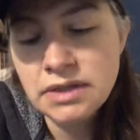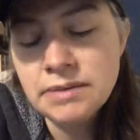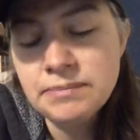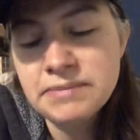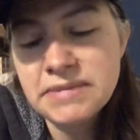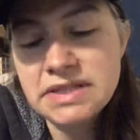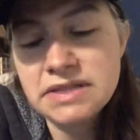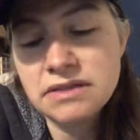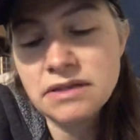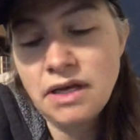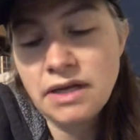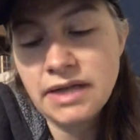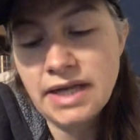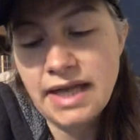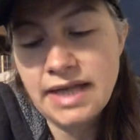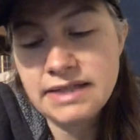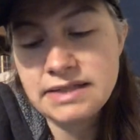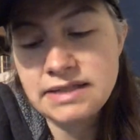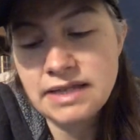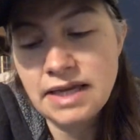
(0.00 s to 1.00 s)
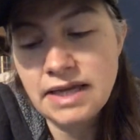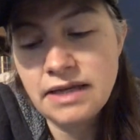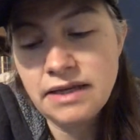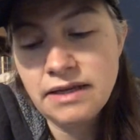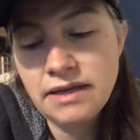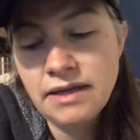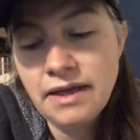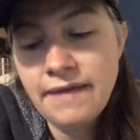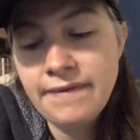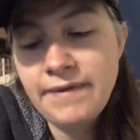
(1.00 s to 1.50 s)
Miss Lana, I said,
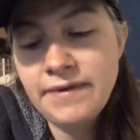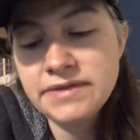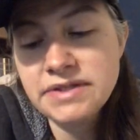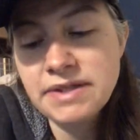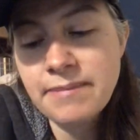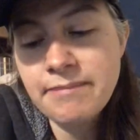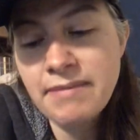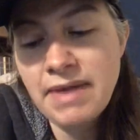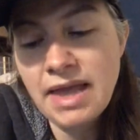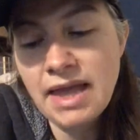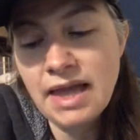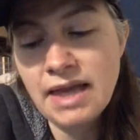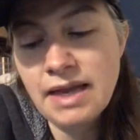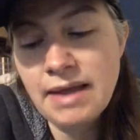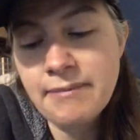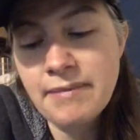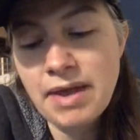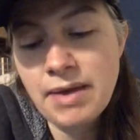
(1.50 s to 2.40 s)
there's a man at